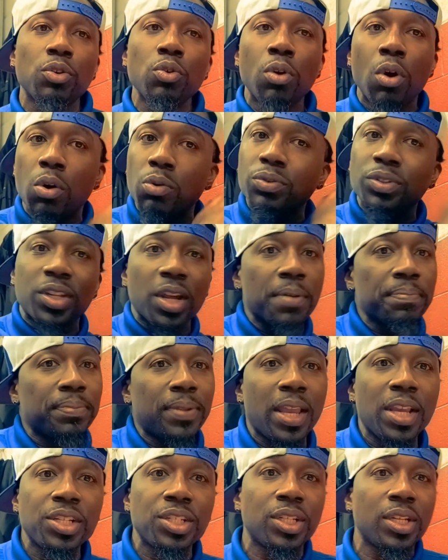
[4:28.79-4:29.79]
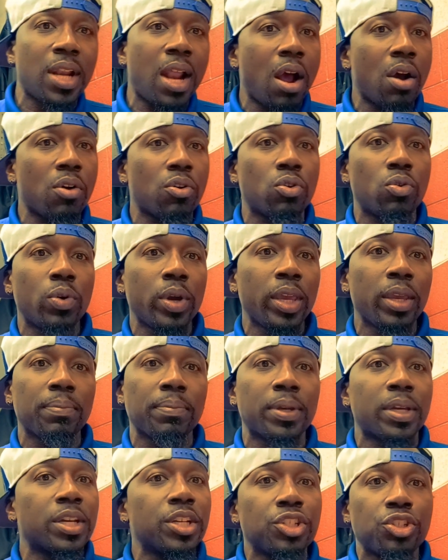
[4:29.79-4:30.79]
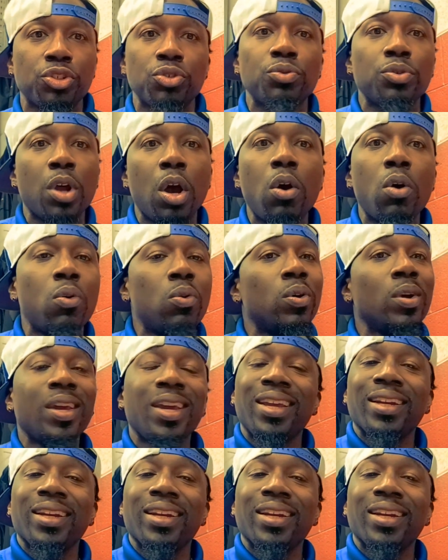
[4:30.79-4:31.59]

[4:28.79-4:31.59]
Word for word: you going to dump that shit out quick because you know